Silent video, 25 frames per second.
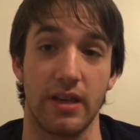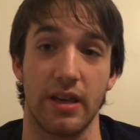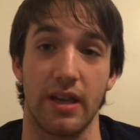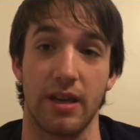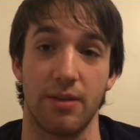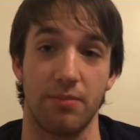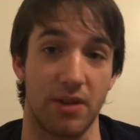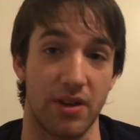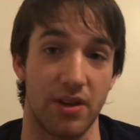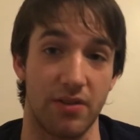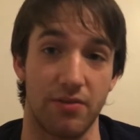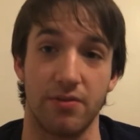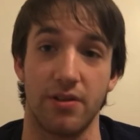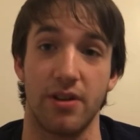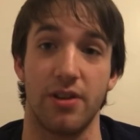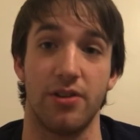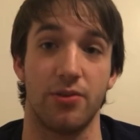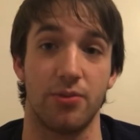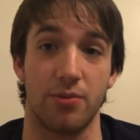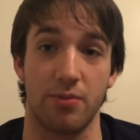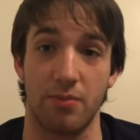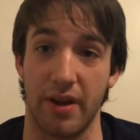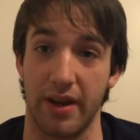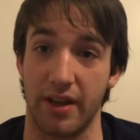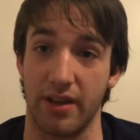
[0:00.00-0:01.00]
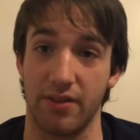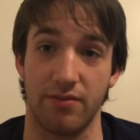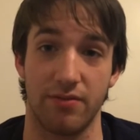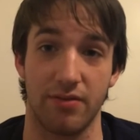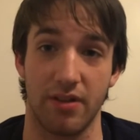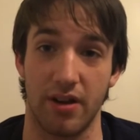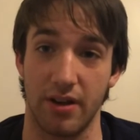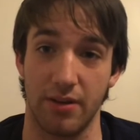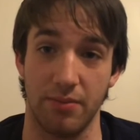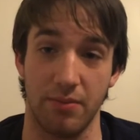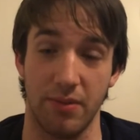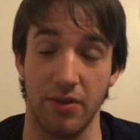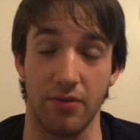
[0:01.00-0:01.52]
and my friends were making
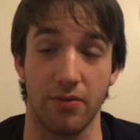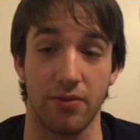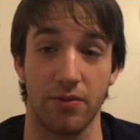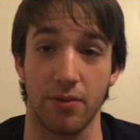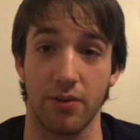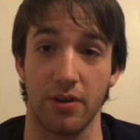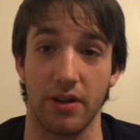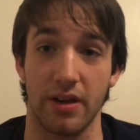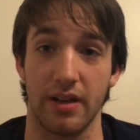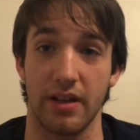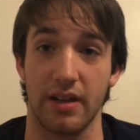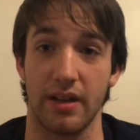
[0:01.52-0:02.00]
fun of me for it.